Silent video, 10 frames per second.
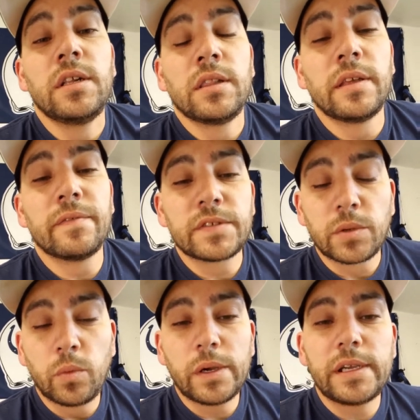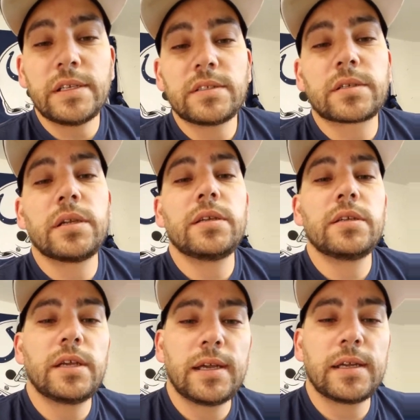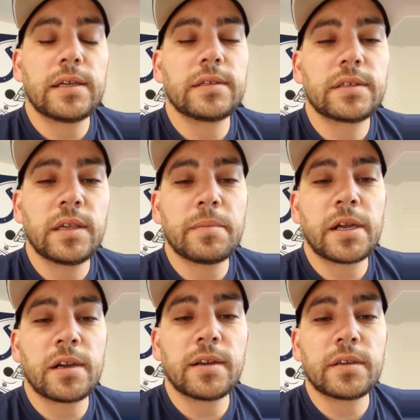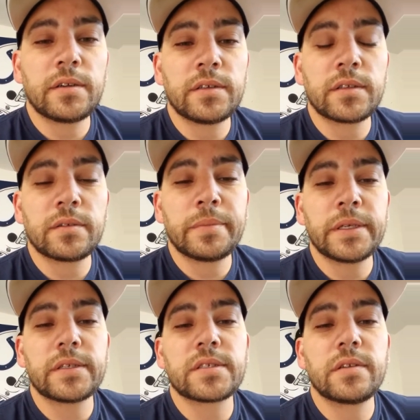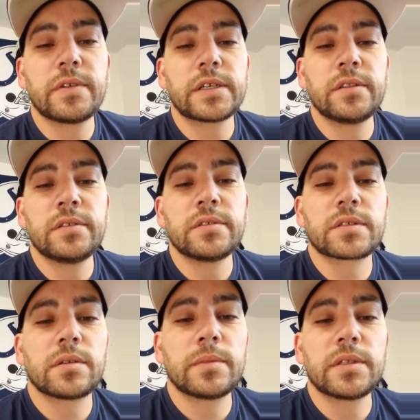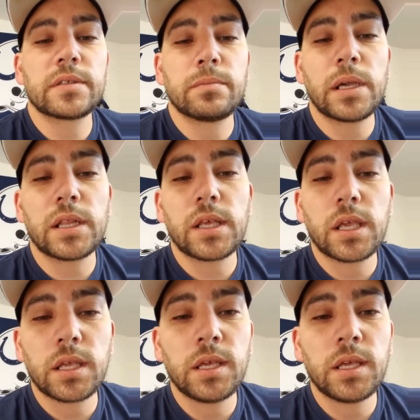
lifting some weights, get my heart going a little bit, see if I can lose some of this belly.